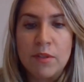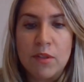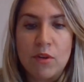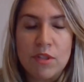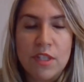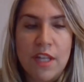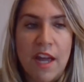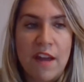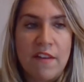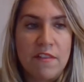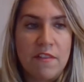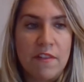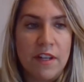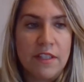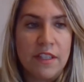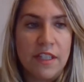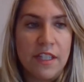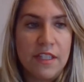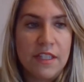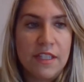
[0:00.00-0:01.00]
because
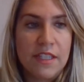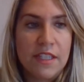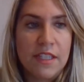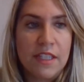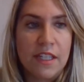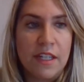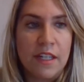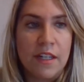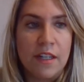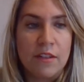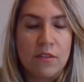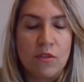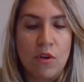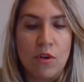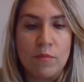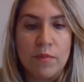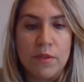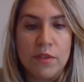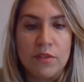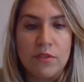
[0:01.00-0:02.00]
everyone needs
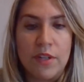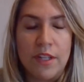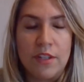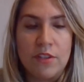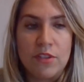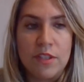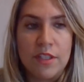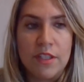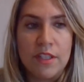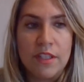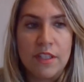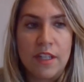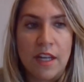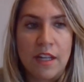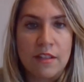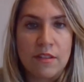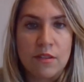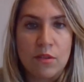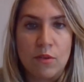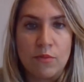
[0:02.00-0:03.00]
computer engineering
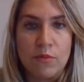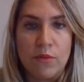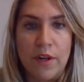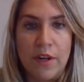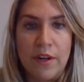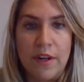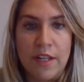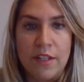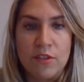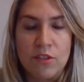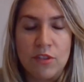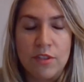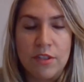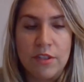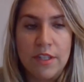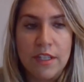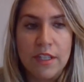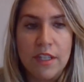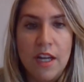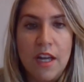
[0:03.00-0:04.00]
and software
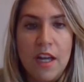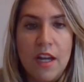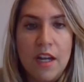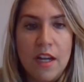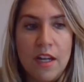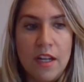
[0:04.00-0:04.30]
engineering